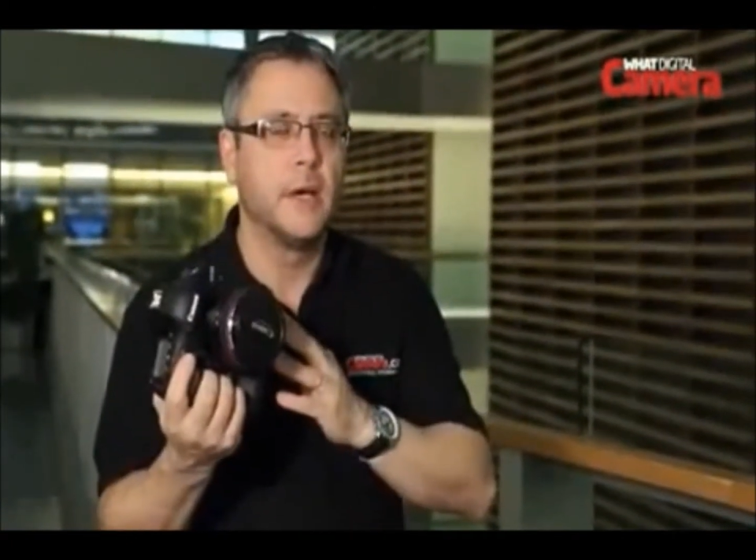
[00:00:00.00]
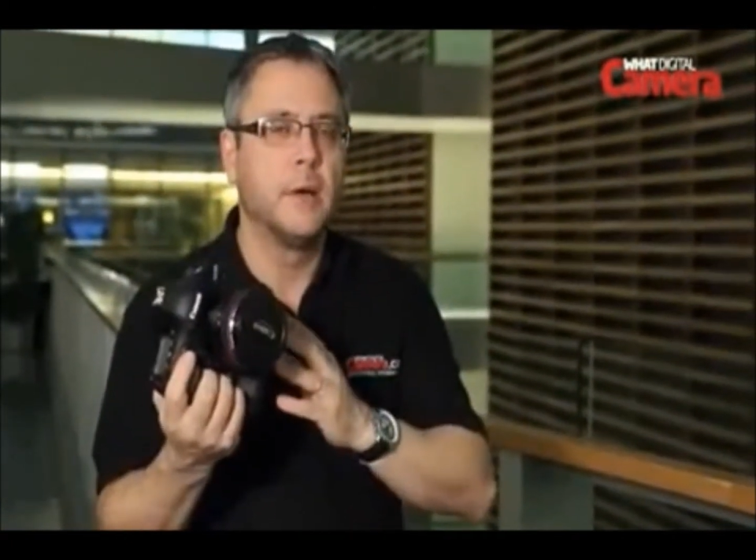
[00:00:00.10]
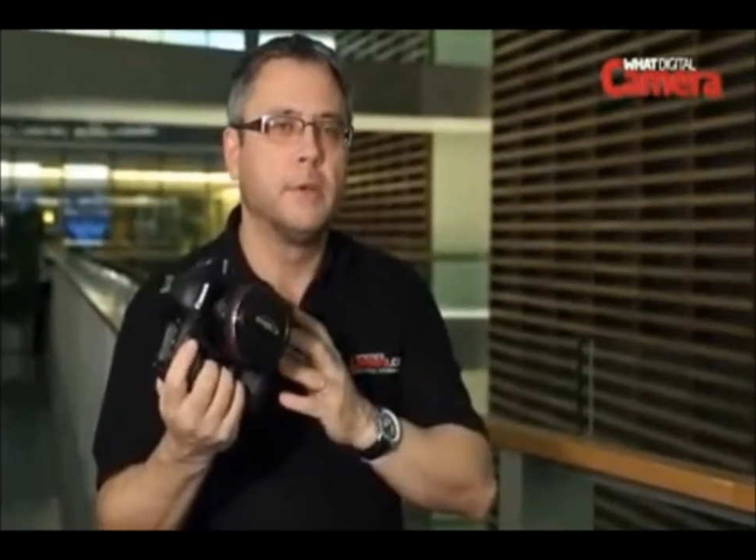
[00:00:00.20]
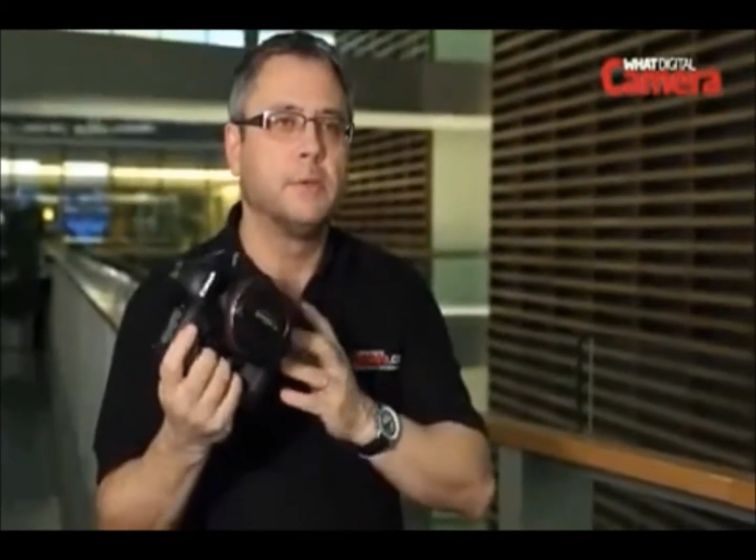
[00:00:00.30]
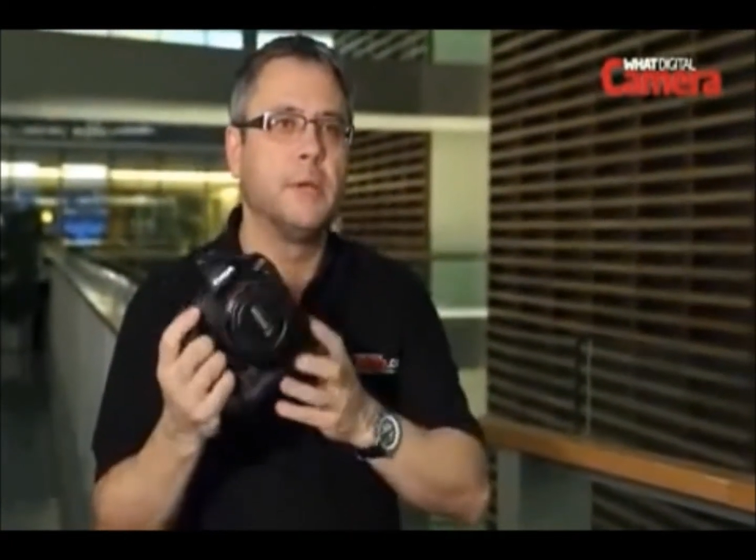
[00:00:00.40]

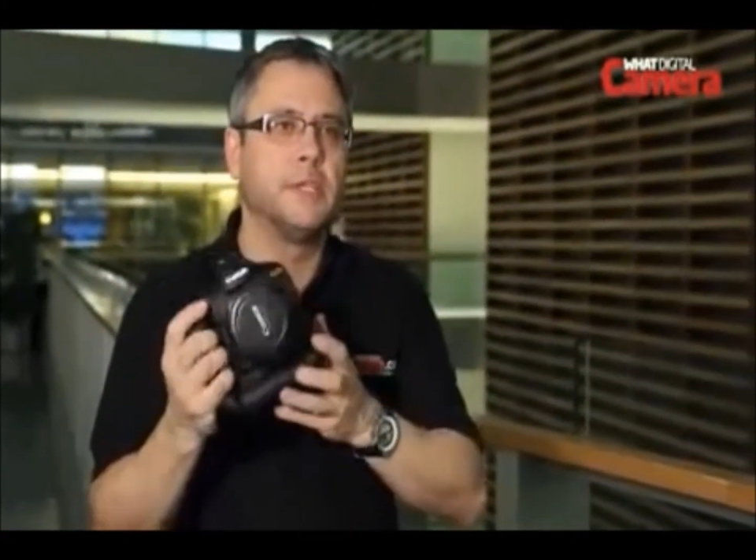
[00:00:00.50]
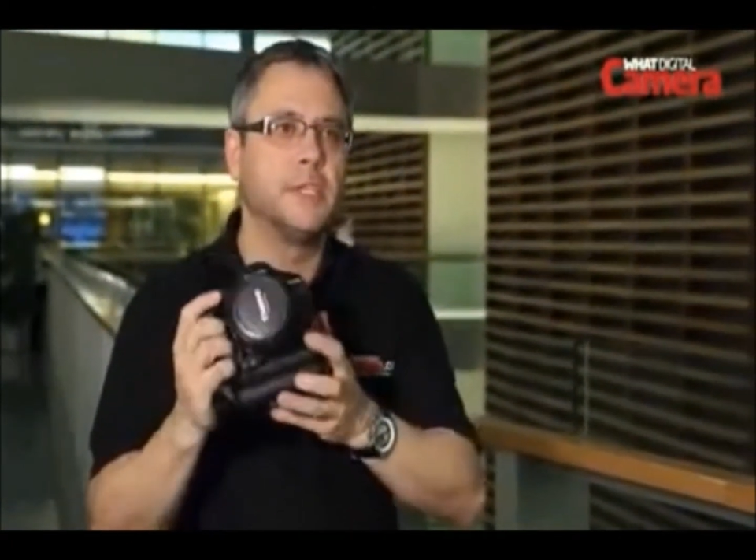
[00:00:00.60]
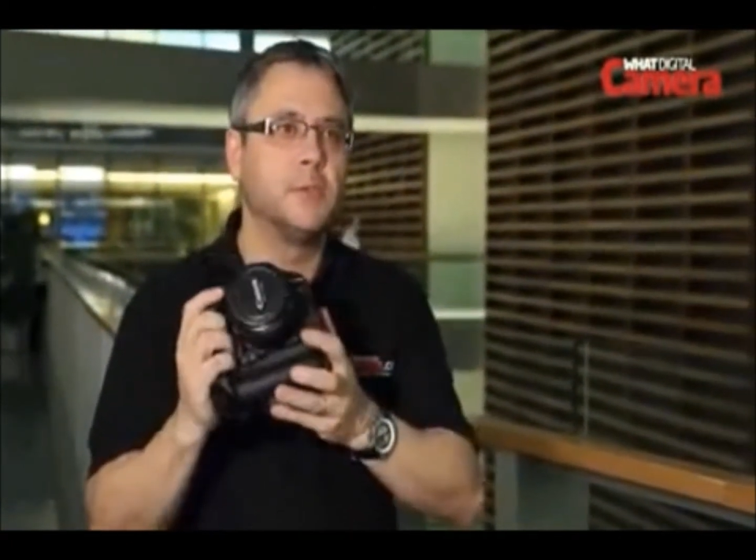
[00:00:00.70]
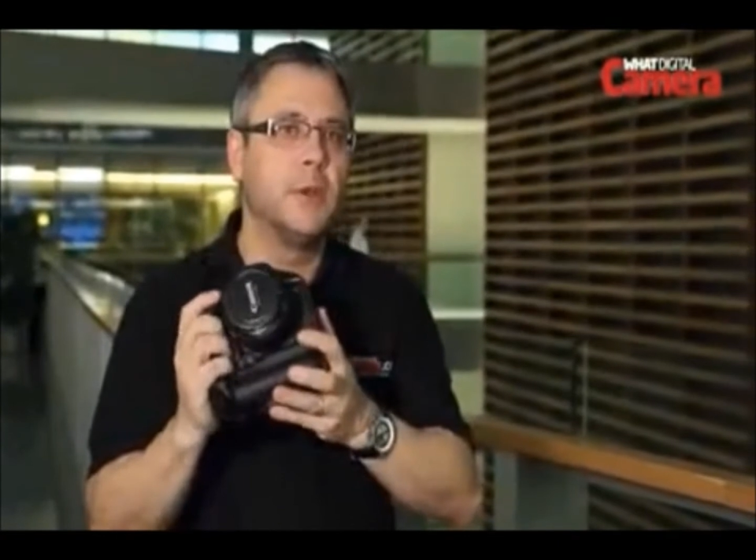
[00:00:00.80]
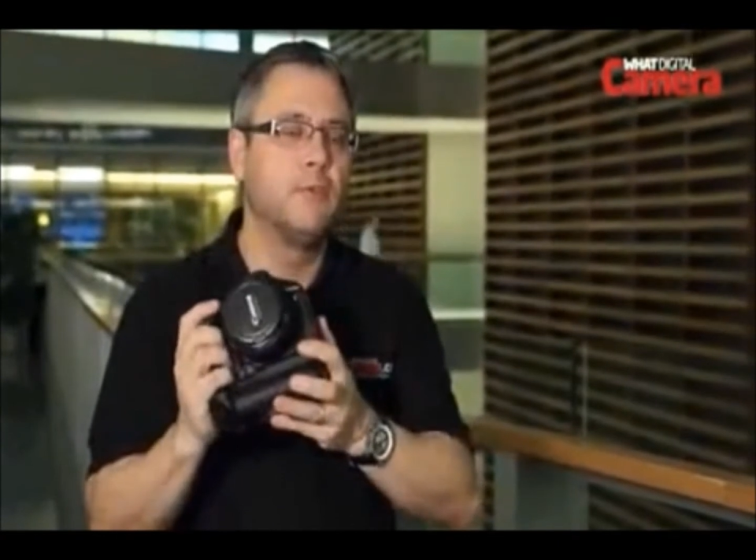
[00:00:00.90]
which means it's
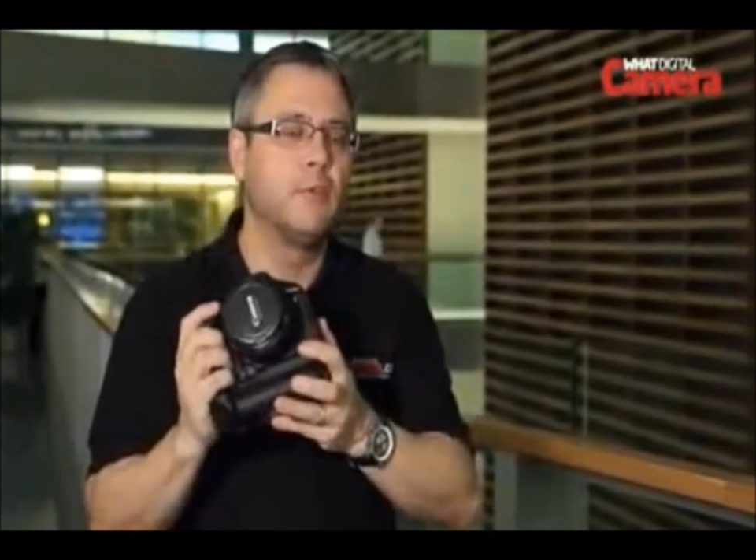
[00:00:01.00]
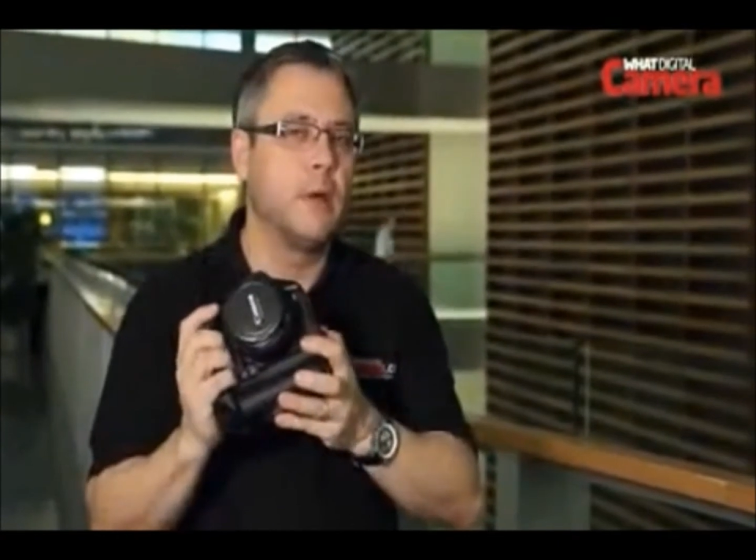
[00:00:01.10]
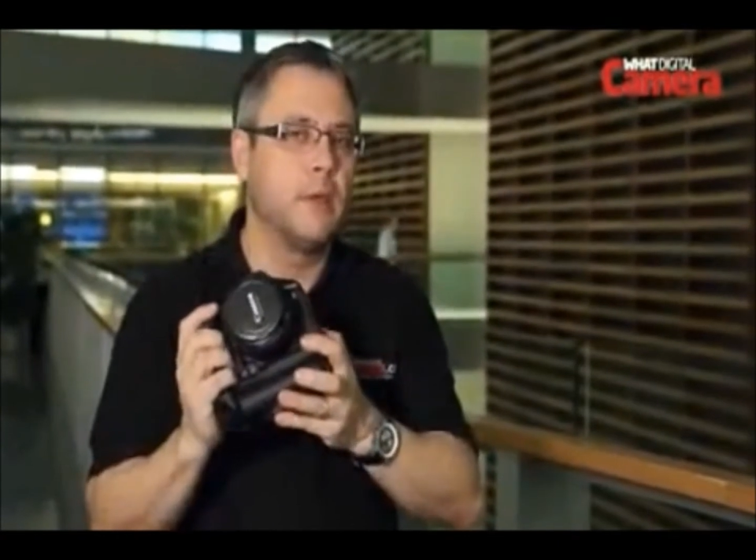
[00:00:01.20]
24 by